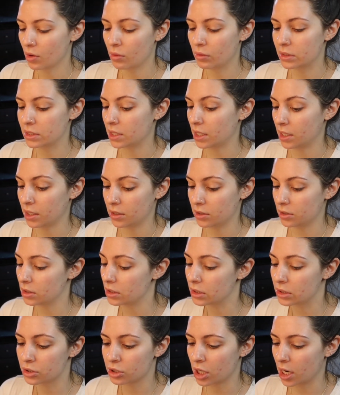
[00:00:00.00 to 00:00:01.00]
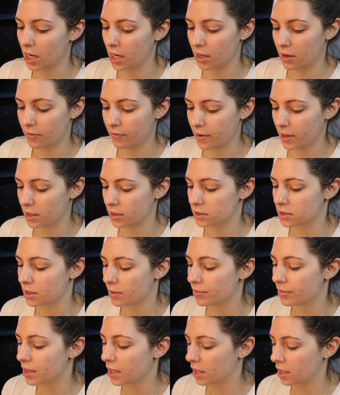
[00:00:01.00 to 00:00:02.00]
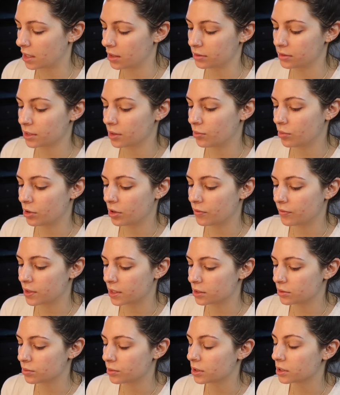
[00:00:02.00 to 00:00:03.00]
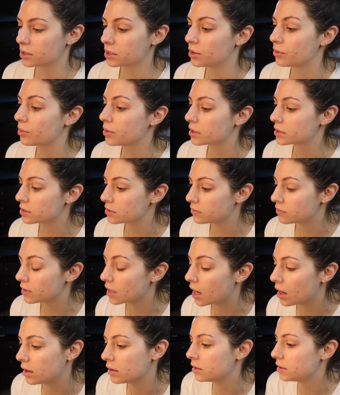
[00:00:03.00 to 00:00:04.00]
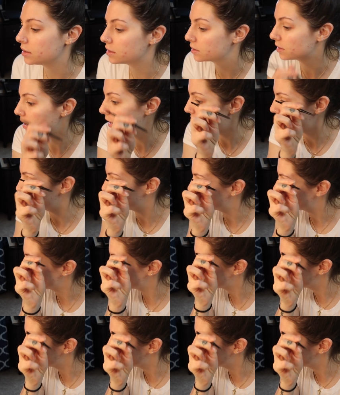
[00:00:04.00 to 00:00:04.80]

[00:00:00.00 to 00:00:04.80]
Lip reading: was like trying to find something, and I was like, well, if this works, it works. If not, at least I have